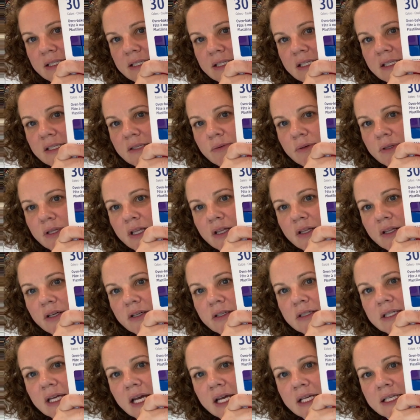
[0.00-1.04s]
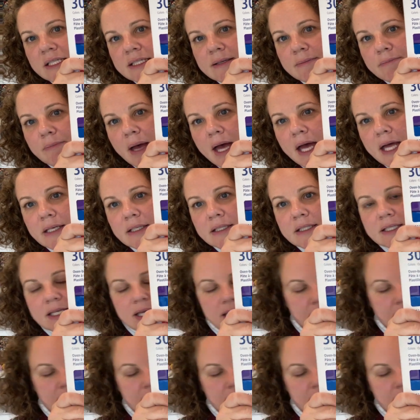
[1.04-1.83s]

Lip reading: This one looks like cement.